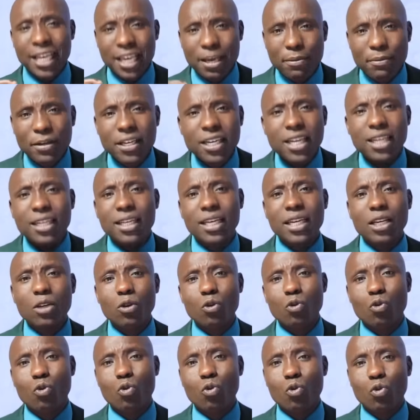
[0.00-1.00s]
immediately
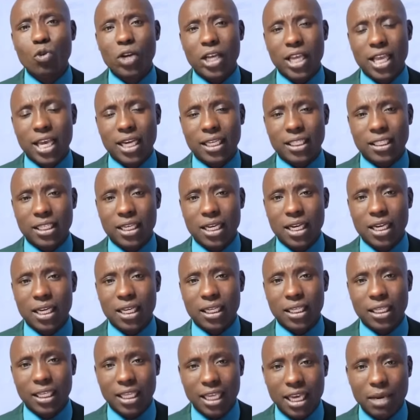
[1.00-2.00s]
Uhuru
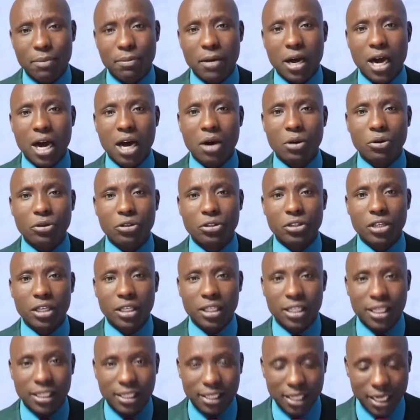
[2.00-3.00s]
Kenyatta came out
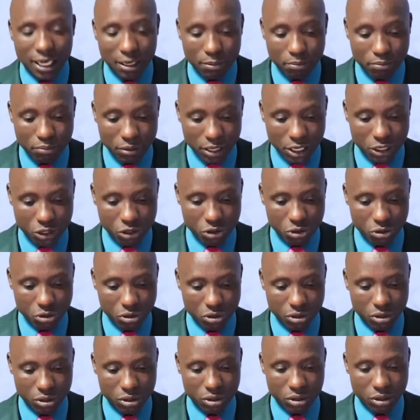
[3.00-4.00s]
and the
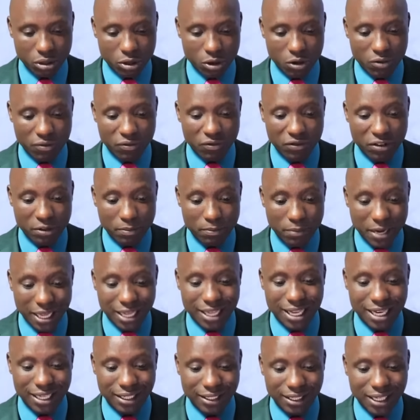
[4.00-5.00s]
celebration of the
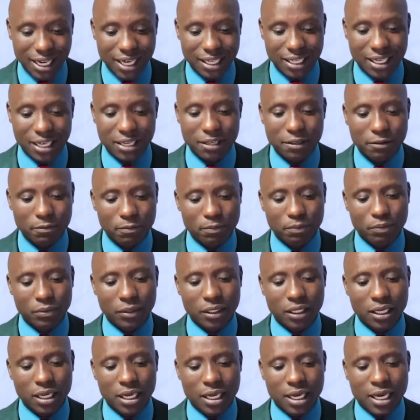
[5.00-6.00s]
birthday started,
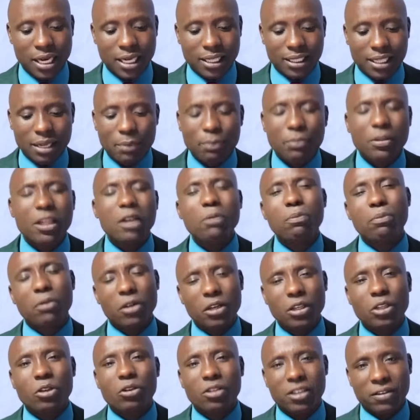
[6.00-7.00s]
some three
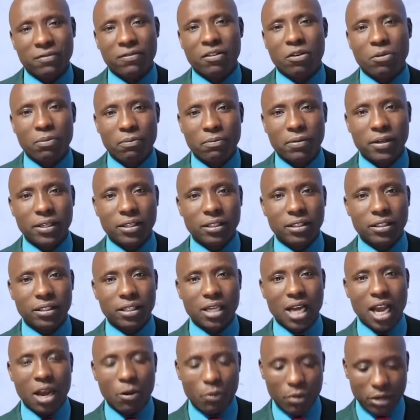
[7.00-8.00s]
political
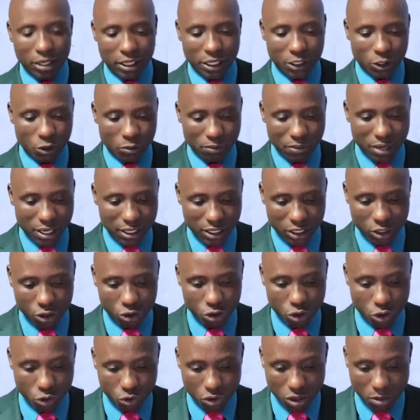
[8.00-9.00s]
developments I want us to pay
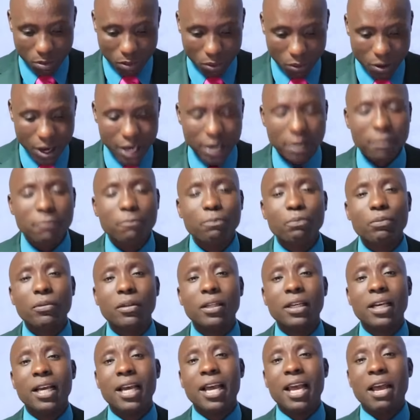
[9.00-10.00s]
attention to. Number one,
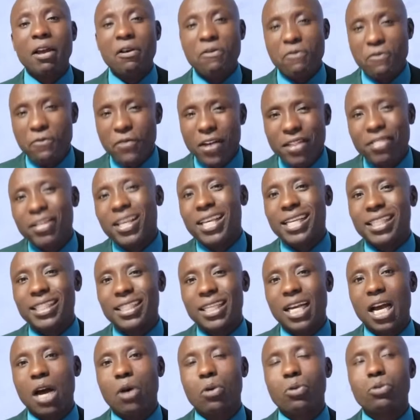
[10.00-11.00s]
Faith
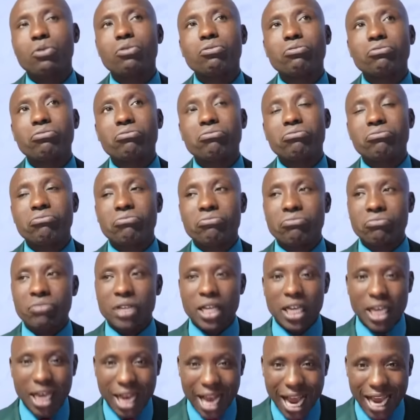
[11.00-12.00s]
Gitau,
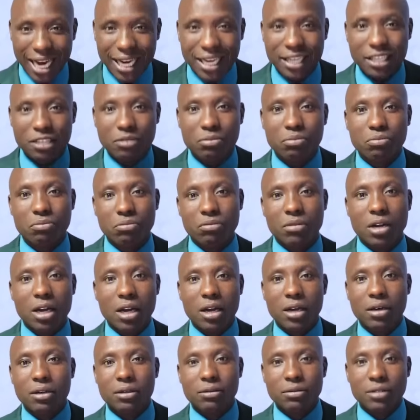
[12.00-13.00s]
the current
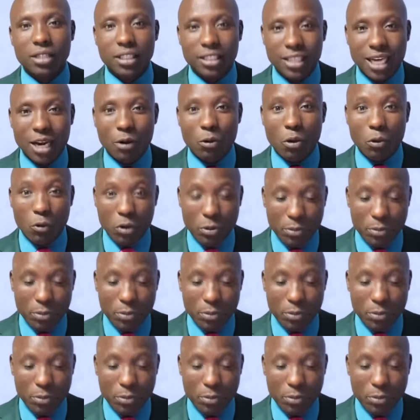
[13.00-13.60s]
Nyandarua